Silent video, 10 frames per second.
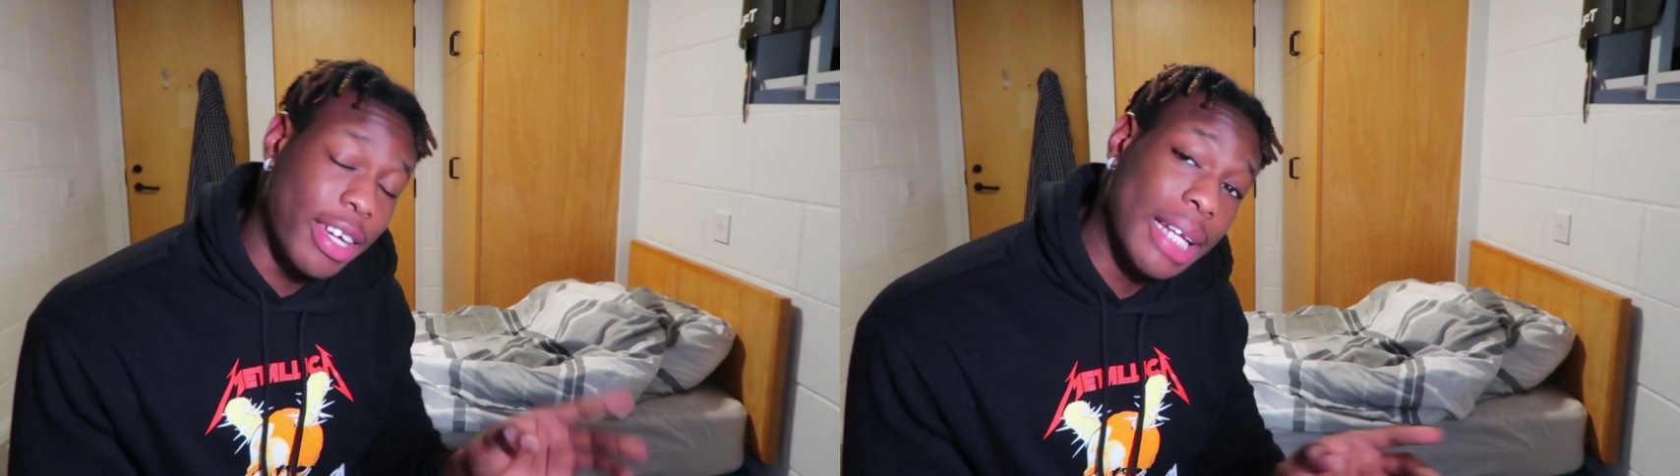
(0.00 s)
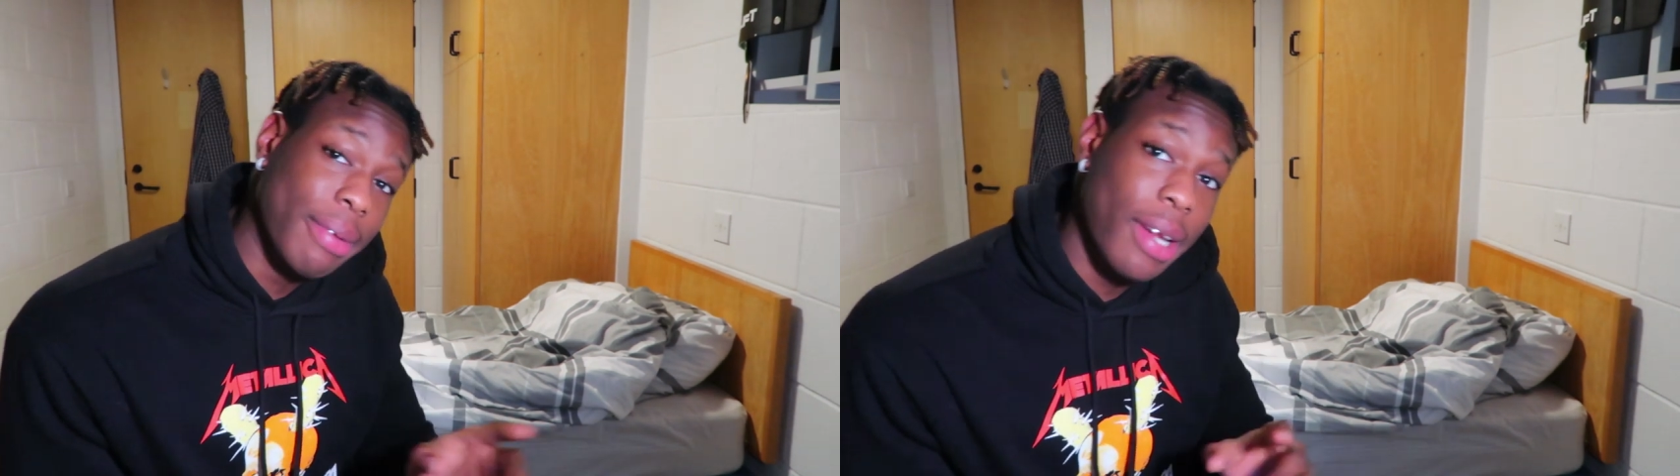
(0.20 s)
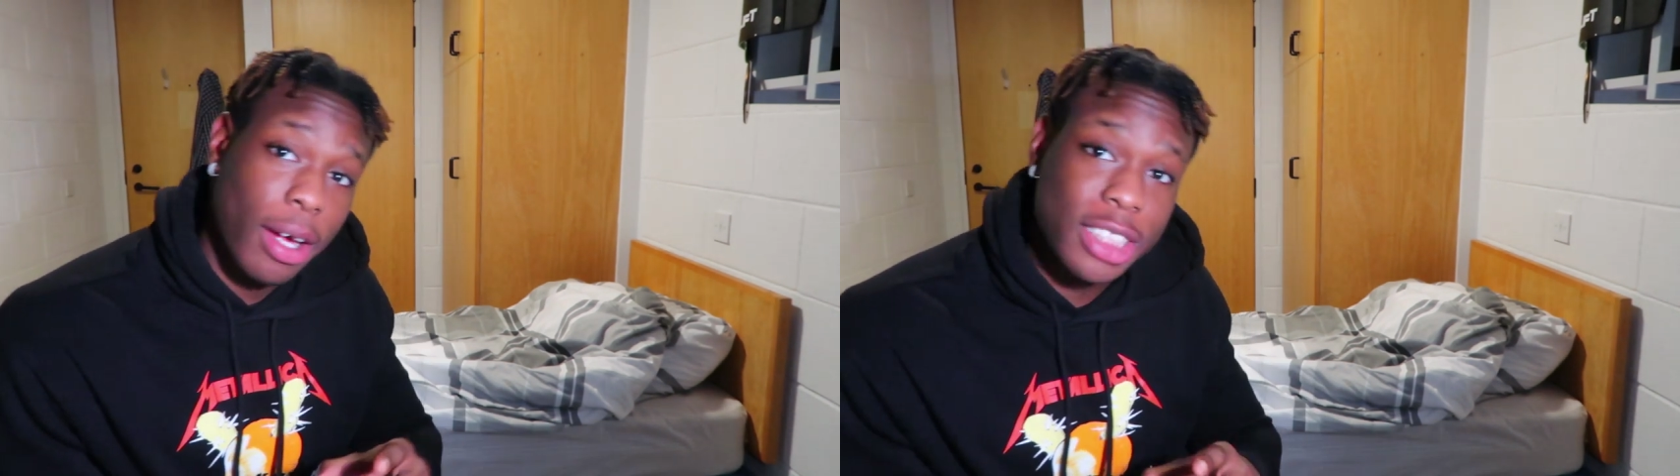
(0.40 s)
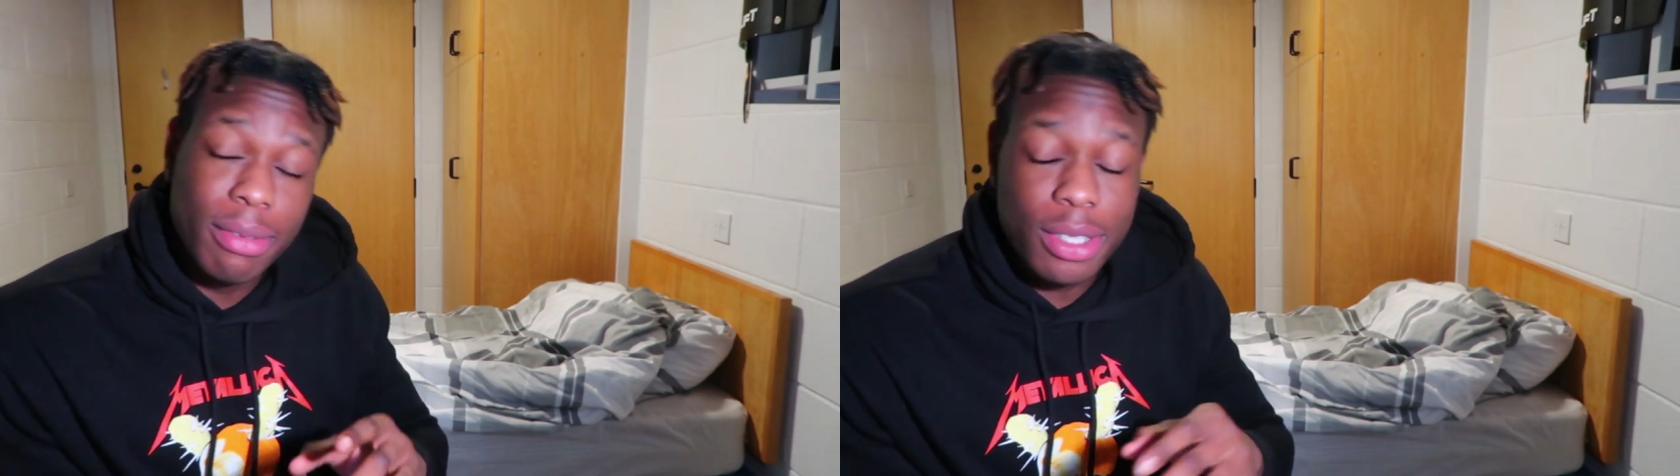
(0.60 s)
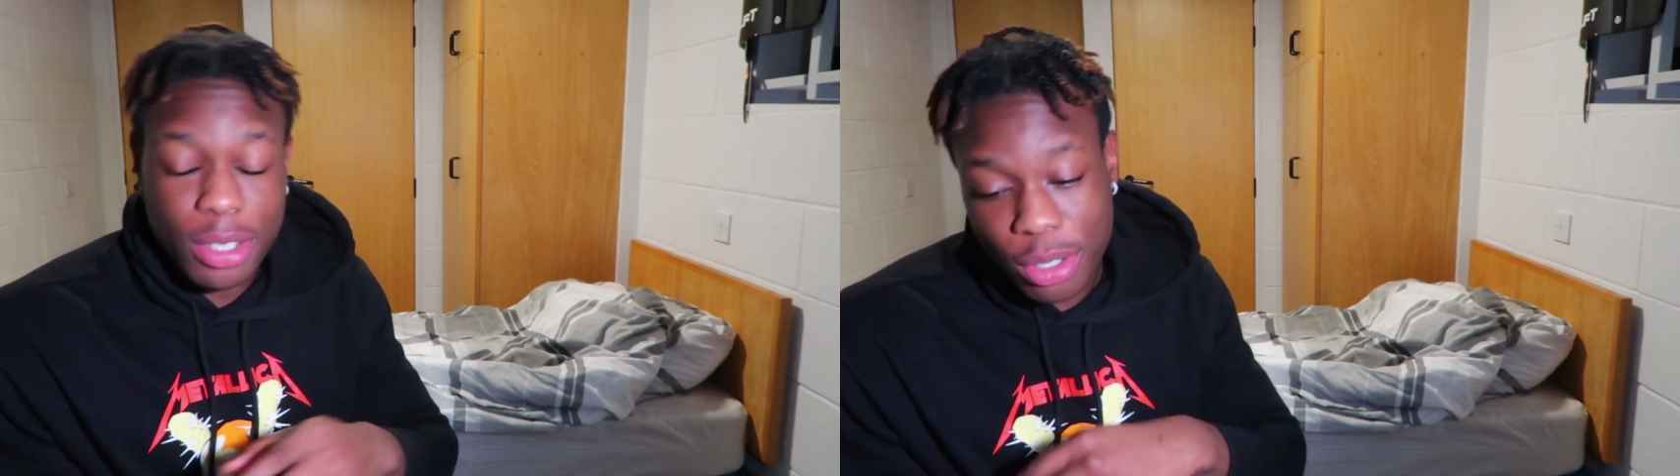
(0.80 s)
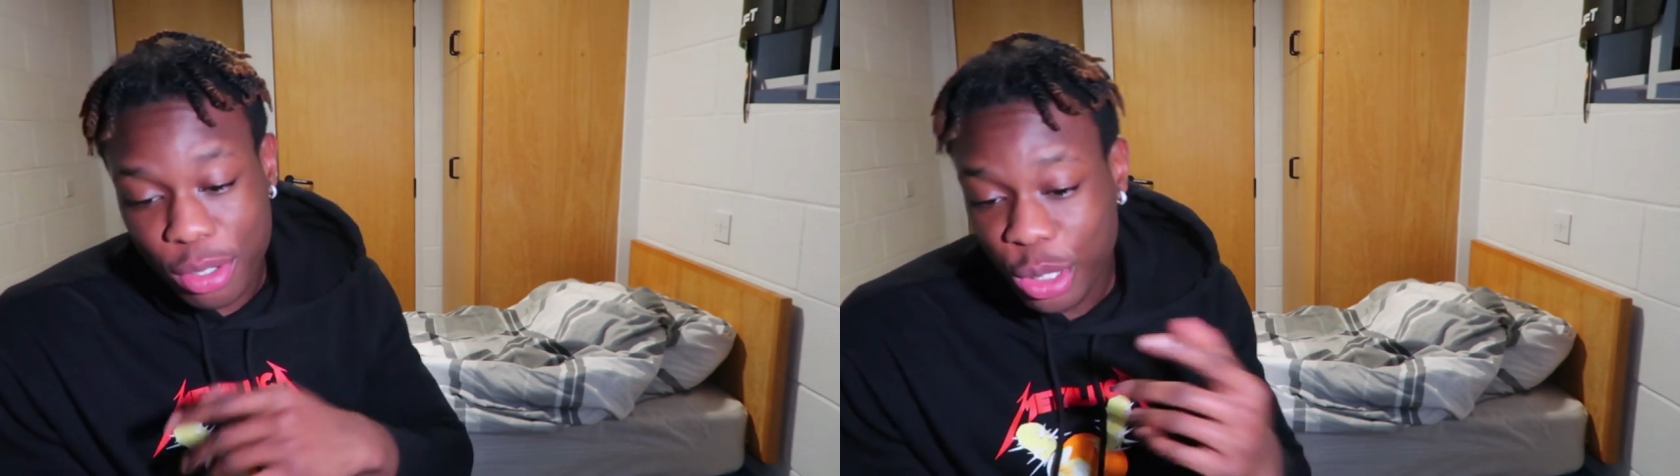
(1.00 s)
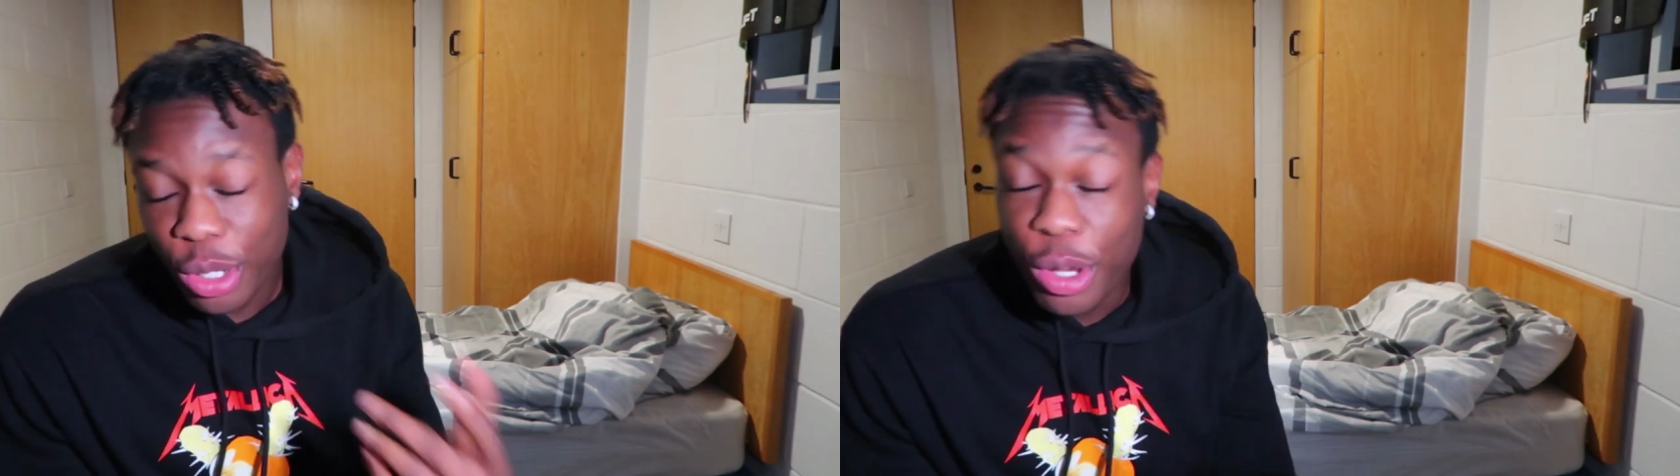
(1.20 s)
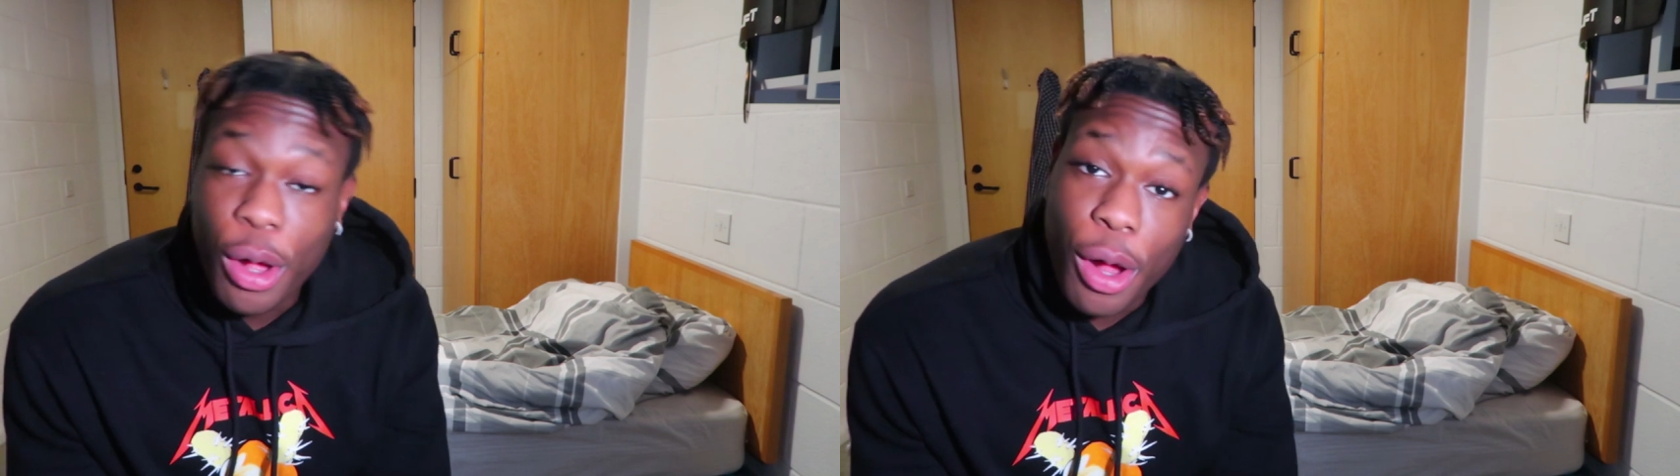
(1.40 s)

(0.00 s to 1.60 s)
you guys been asking me to do